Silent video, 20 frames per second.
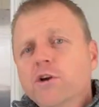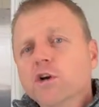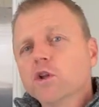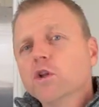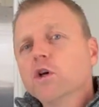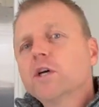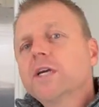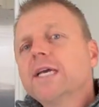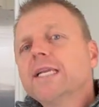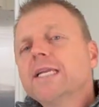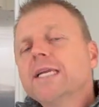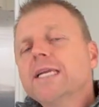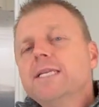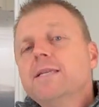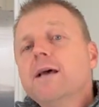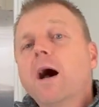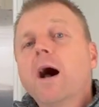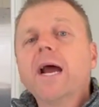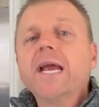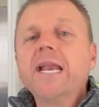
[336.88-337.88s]
you're looking to
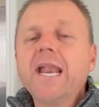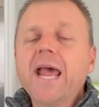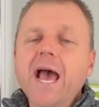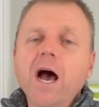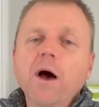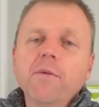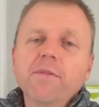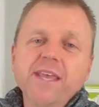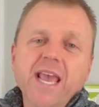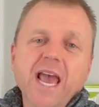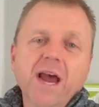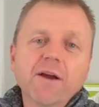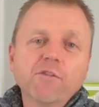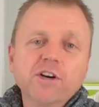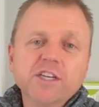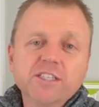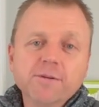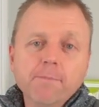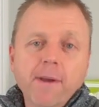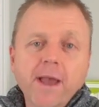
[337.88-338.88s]
dine out, the
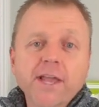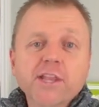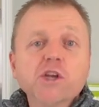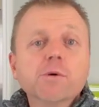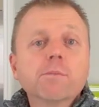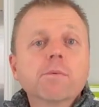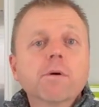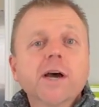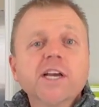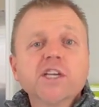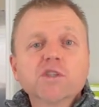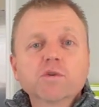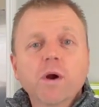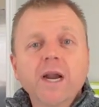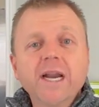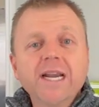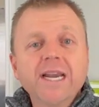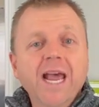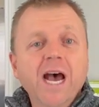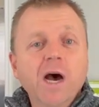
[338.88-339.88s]
average menu price
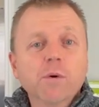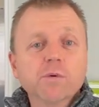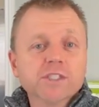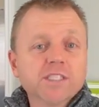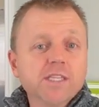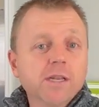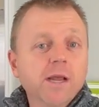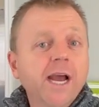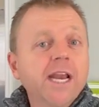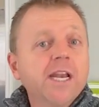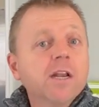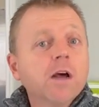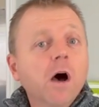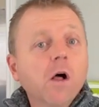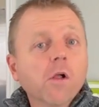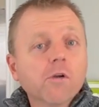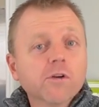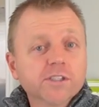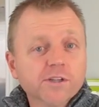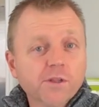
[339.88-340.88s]
right now is
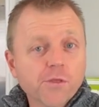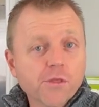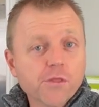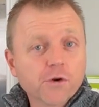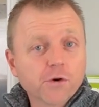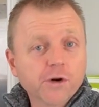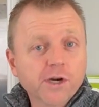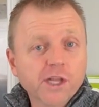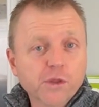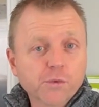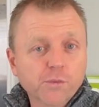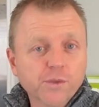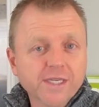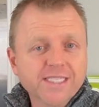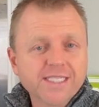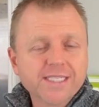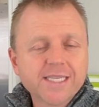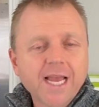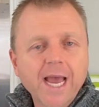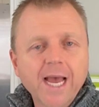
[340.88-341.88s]

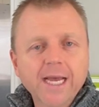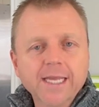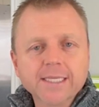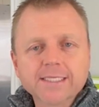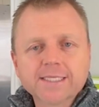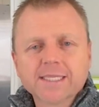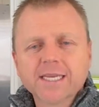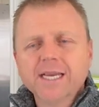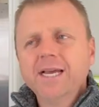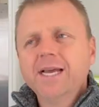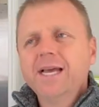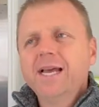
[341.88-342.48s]
$9.33.